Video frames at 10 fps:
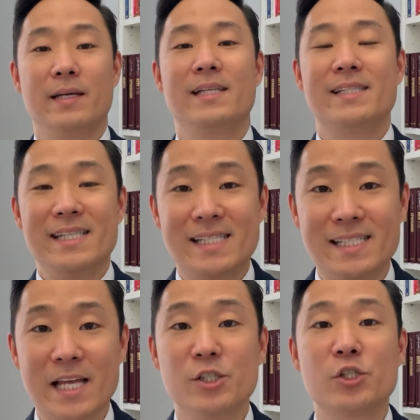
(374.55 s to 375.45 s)
It's
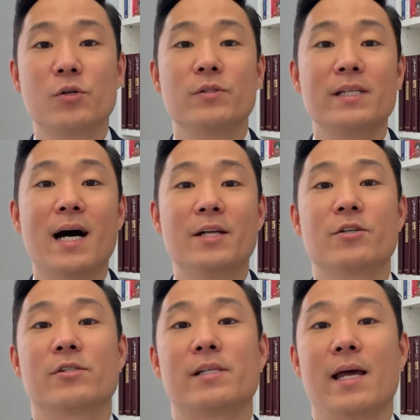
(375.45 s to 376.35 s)
essential to
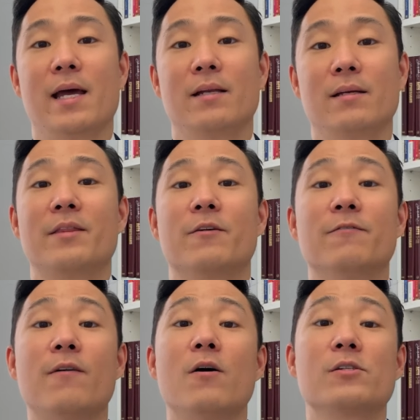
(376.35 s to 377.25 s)
understand that the
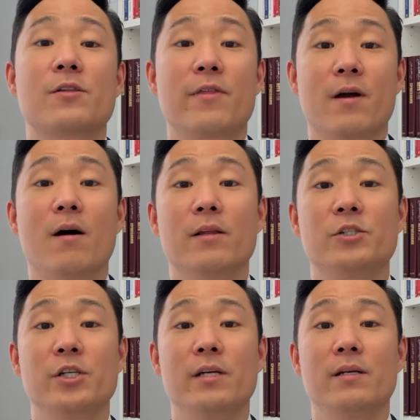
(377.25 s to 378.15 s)
false
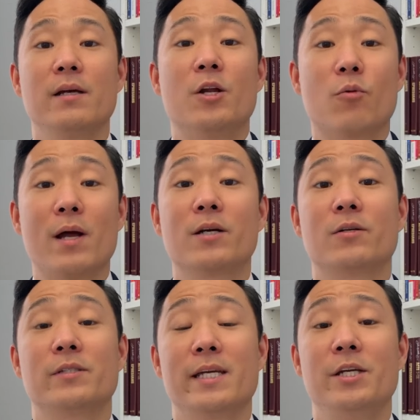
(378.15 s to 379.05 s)
theology and
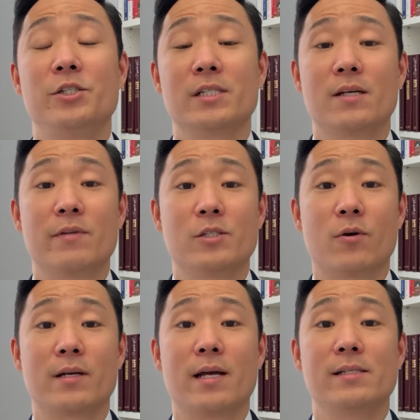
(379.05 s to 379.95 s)
heretical teachings of these
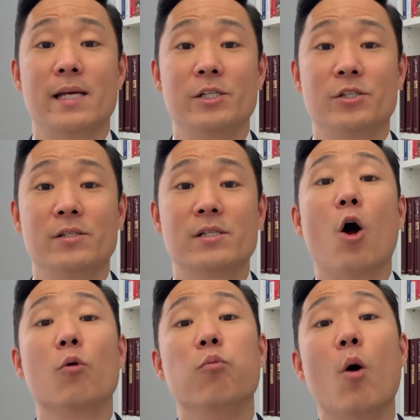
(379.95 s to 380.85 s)
organizations
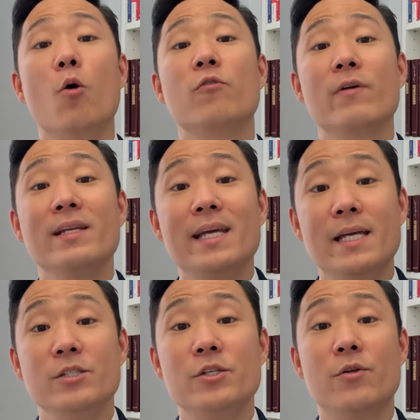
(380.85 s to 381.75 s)
are woven
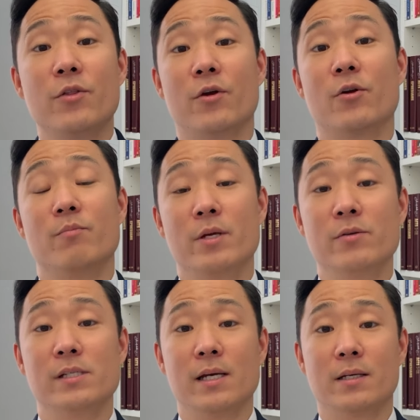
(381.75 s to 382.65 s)
into their
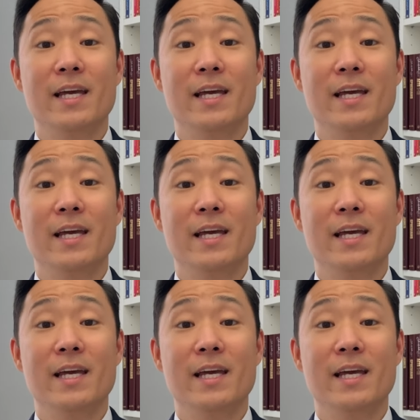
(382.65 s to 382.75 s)
music,